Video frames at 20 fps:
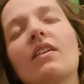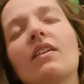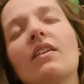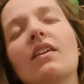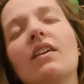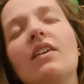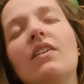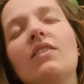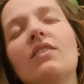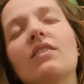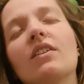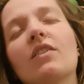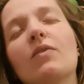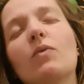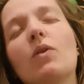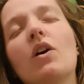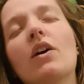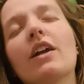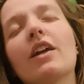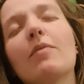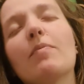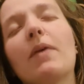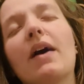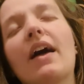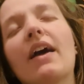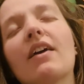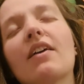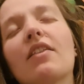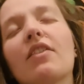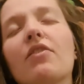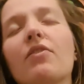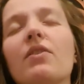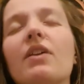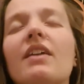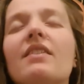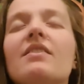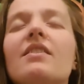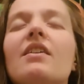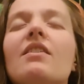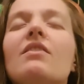And you start walking back through
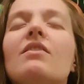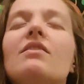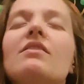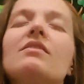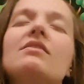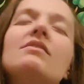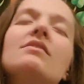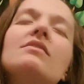that tunnel.